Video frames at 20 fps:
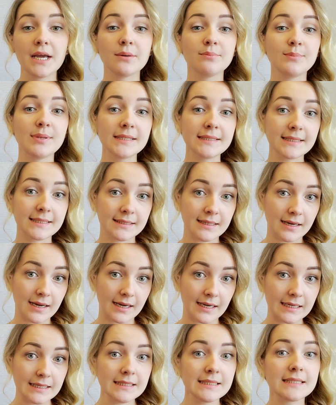
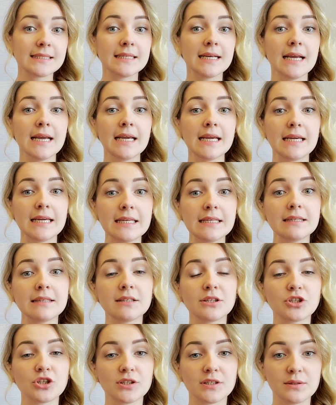Besides,
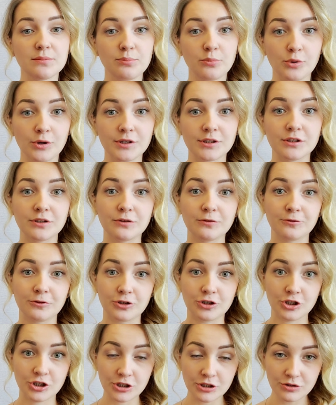English is important for
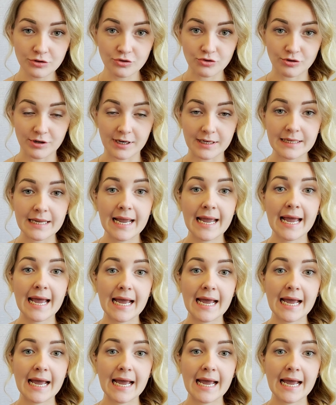children